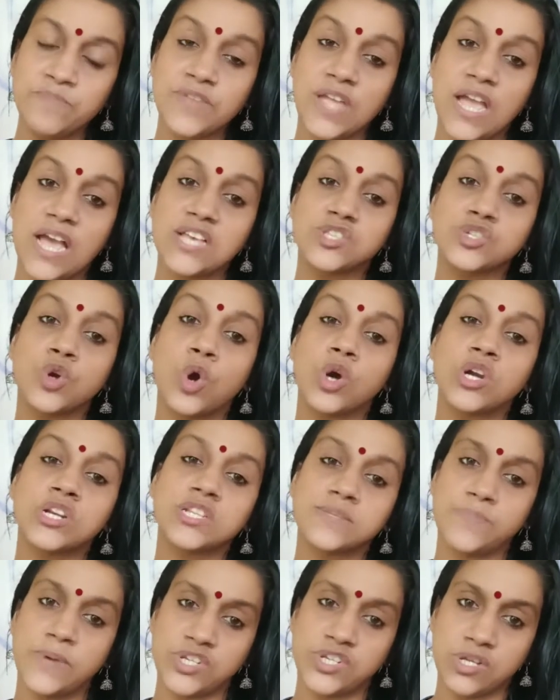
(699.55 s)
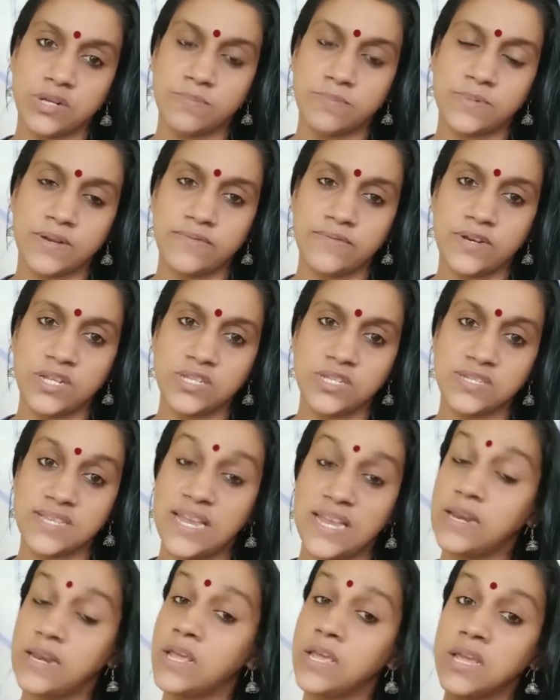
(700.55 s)
has got special privileges,
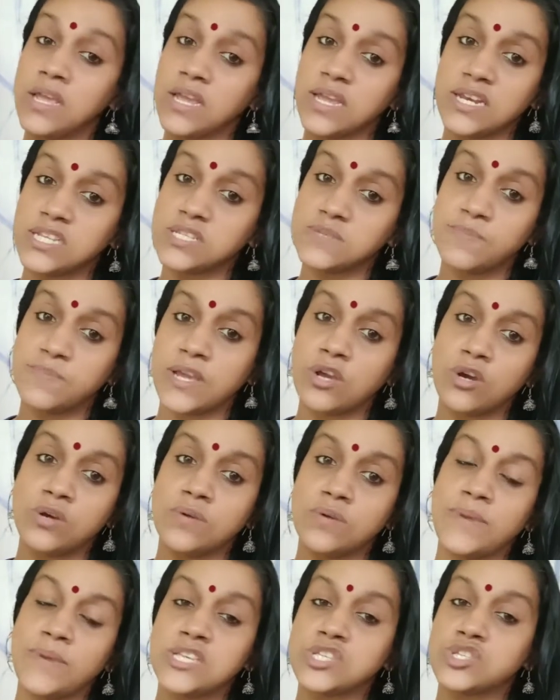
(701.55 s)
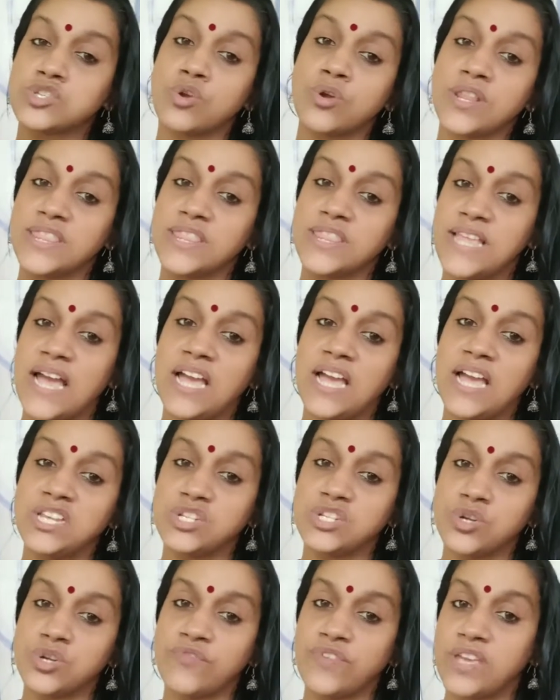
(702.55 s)
and it is based on that
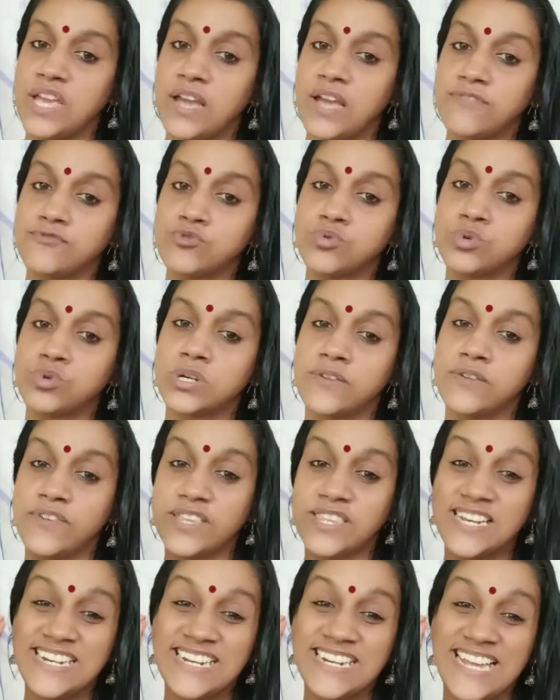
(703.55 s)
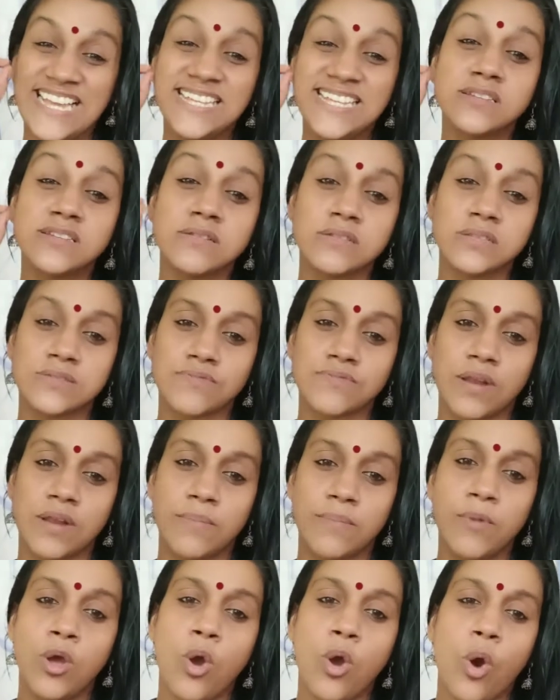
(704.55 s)
we have took away the titles from
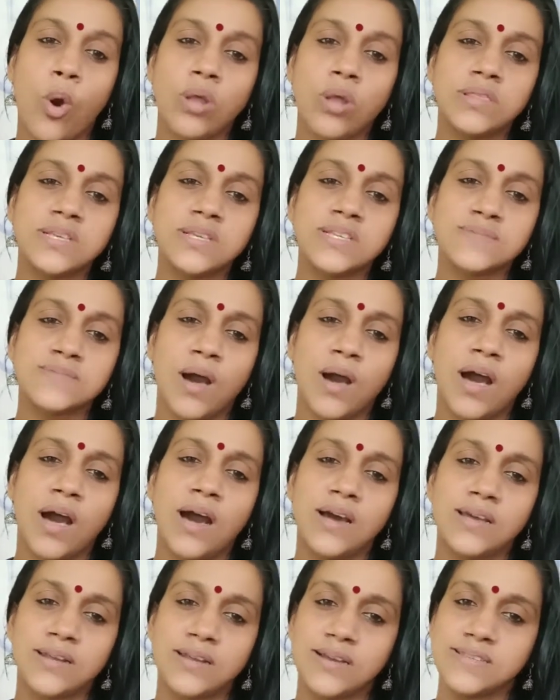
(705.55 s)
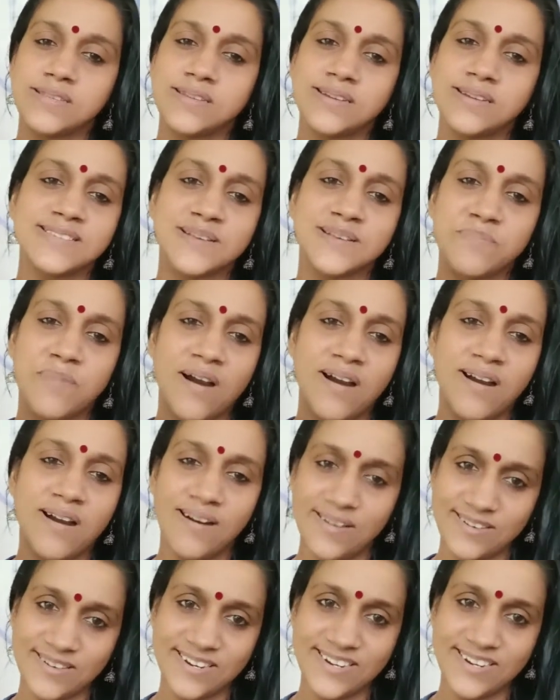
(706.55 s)
all these Maharajas and
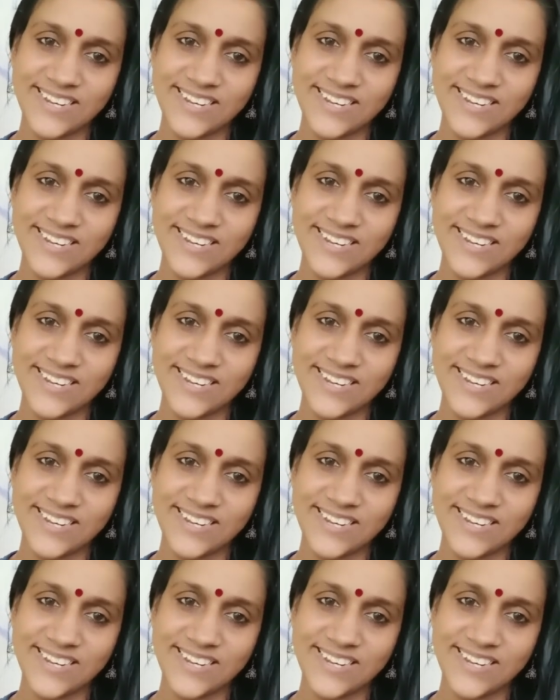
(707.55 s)
Maharanis.